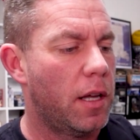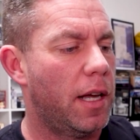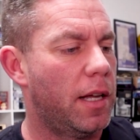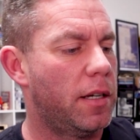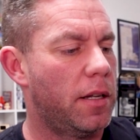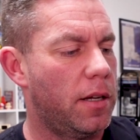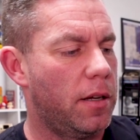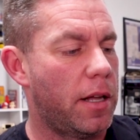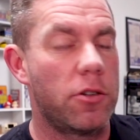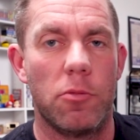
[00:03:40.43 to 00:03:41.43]

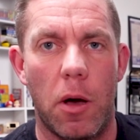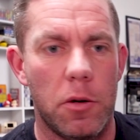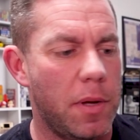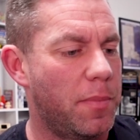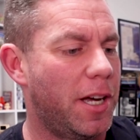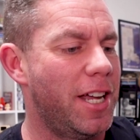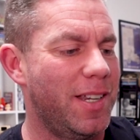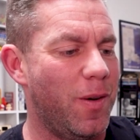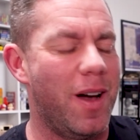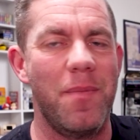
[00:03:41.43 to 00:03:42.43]
and she'll moan at me because
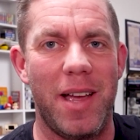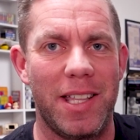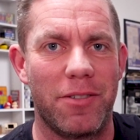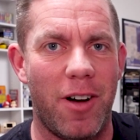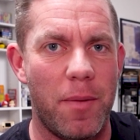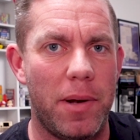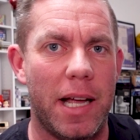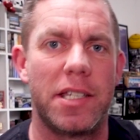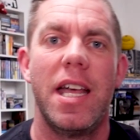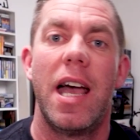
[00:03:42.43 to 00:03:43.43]
it won't be in the right
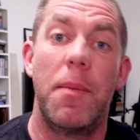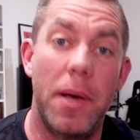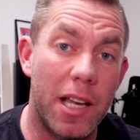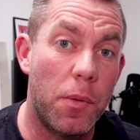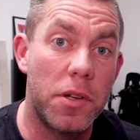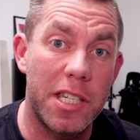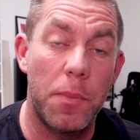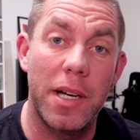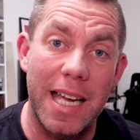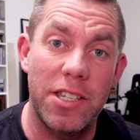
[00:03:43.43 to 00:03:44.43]
place. A bit like when
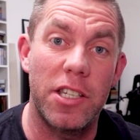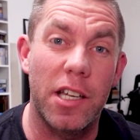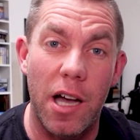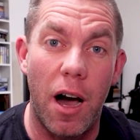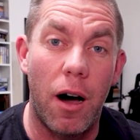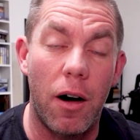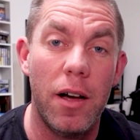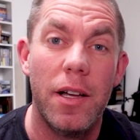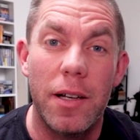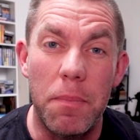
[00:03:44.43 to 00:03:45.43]
someone gets in your car
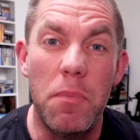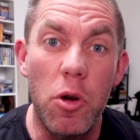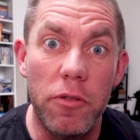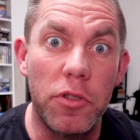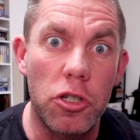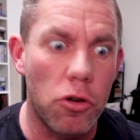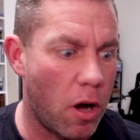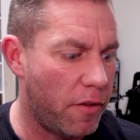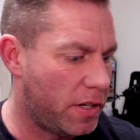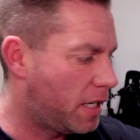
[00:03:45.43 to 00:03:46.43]
and moves the
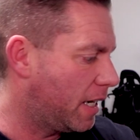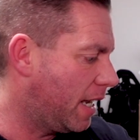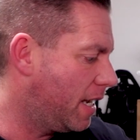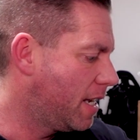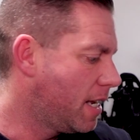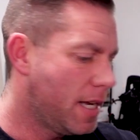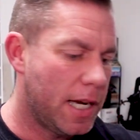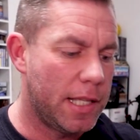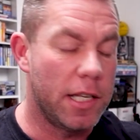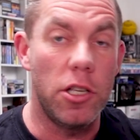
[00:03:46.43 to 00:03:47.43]
driver's seat
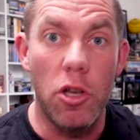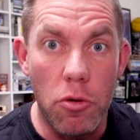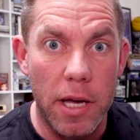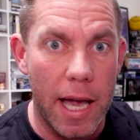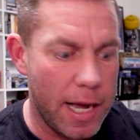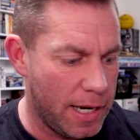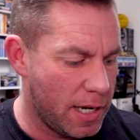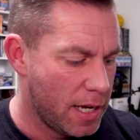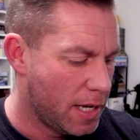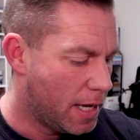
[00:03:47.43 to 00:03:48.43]
and then you get in
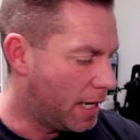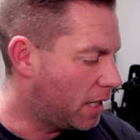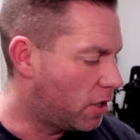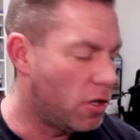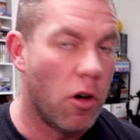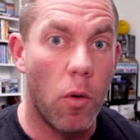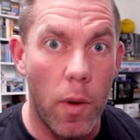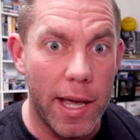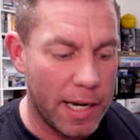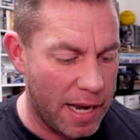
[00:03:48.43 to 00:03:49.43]
and it's not
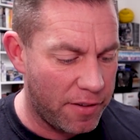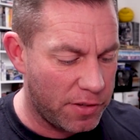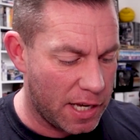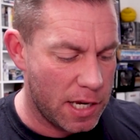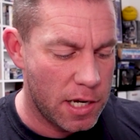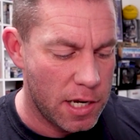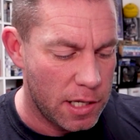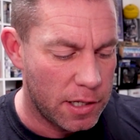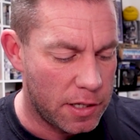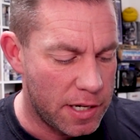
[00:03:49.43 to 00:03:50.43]
where you left it.
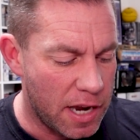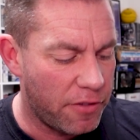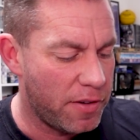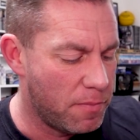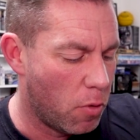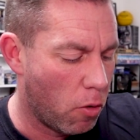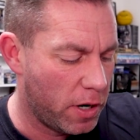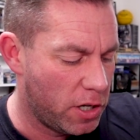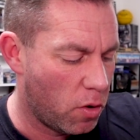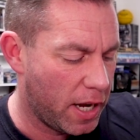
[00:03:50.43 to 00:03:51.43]
There's nothing more
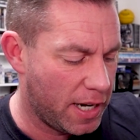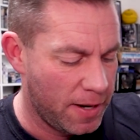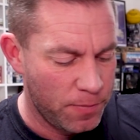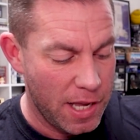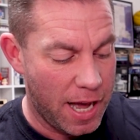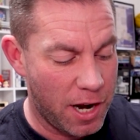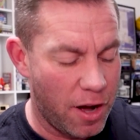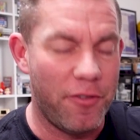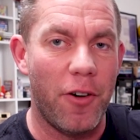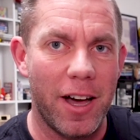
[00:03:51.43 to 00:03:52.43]
annoying. And
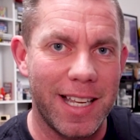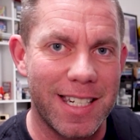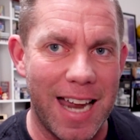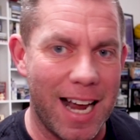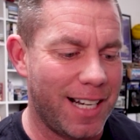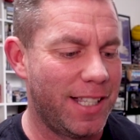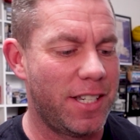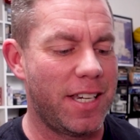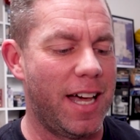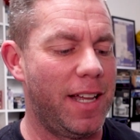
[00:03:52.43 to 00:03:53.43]
I find exactly the
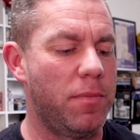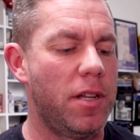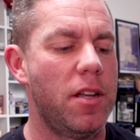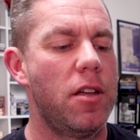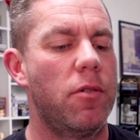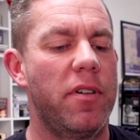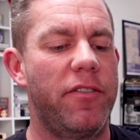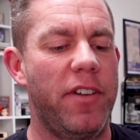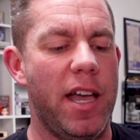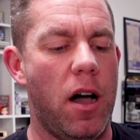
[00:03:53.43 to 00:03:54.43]
same
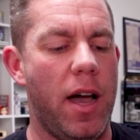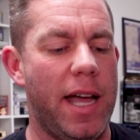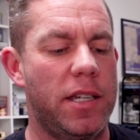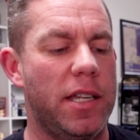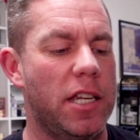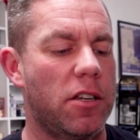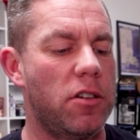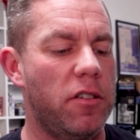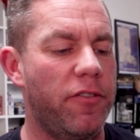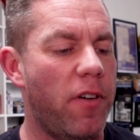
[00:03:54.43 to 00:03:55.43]
with VR headsets,
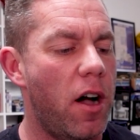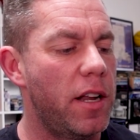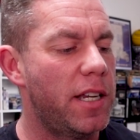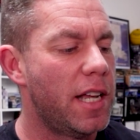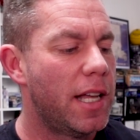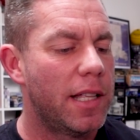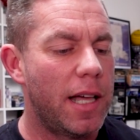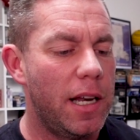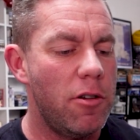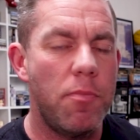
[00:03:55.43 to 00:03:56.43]
because you find
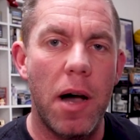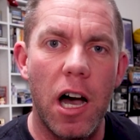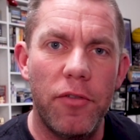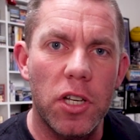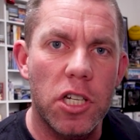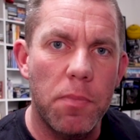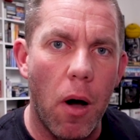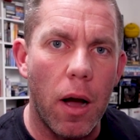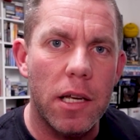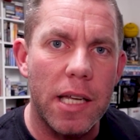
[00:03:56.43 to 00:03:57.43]
that little perfect
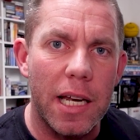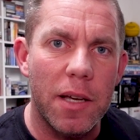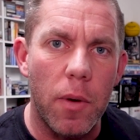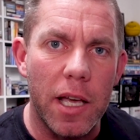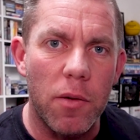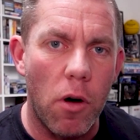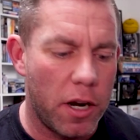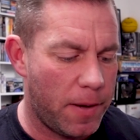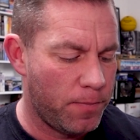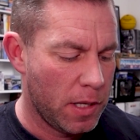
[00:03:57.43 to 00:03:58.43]
spot exactly where you want
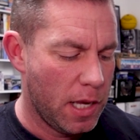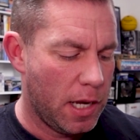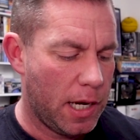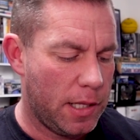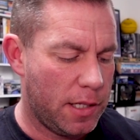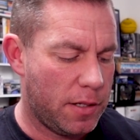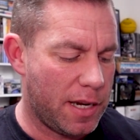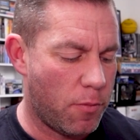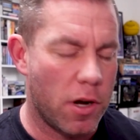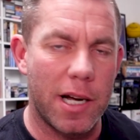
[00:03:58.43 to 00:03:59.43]
it and then
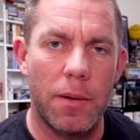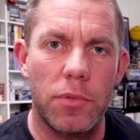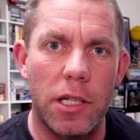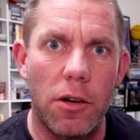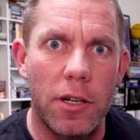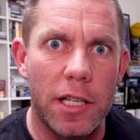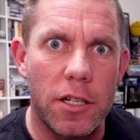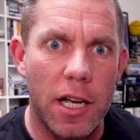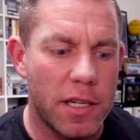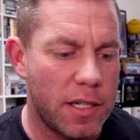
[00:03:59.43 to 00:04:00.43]
someone comes along and
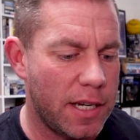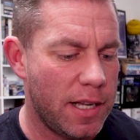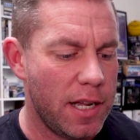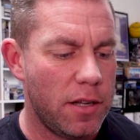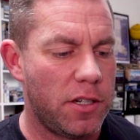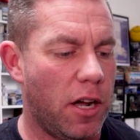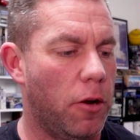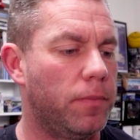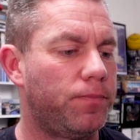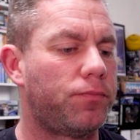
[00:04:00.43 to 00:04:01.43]
adjusts it. So,